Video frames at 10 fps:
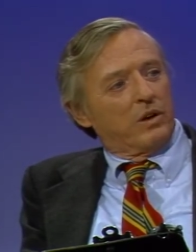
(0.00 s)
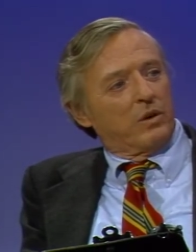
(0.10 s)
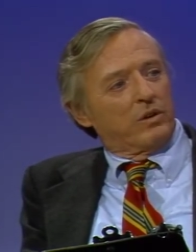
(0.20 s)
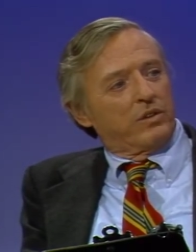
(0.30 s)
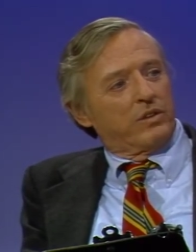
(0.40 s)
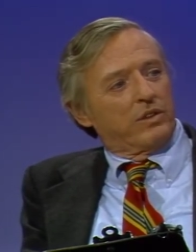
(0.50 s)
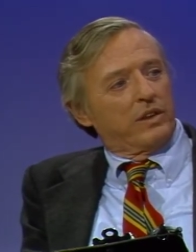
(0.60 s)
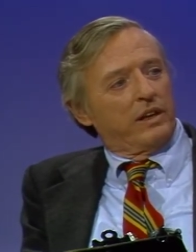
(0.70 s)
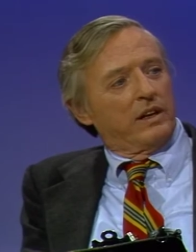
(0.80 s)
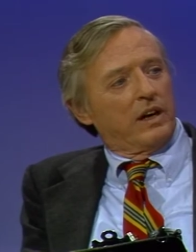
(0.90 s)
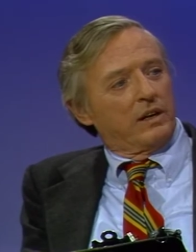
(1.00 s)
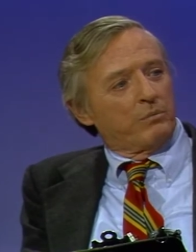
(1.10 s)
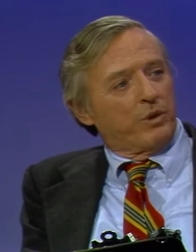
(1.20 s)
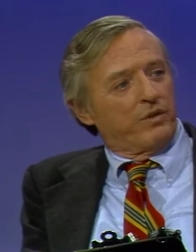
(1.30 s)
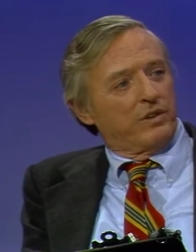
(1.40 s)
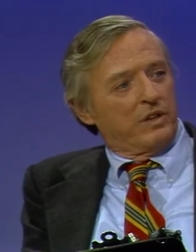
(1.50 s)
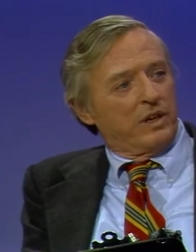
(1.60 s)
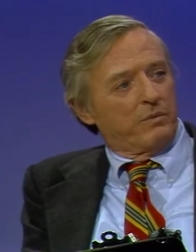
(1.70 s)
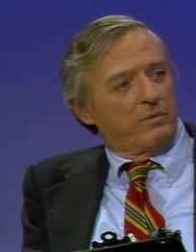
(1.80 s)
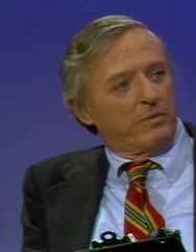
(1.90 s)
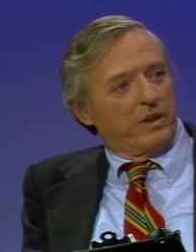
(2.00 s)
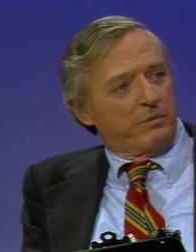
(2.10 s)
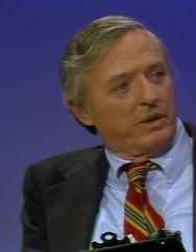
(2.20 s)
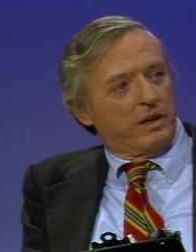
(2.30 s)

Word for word: oath there's substantial that evidence. name from there's the FBI.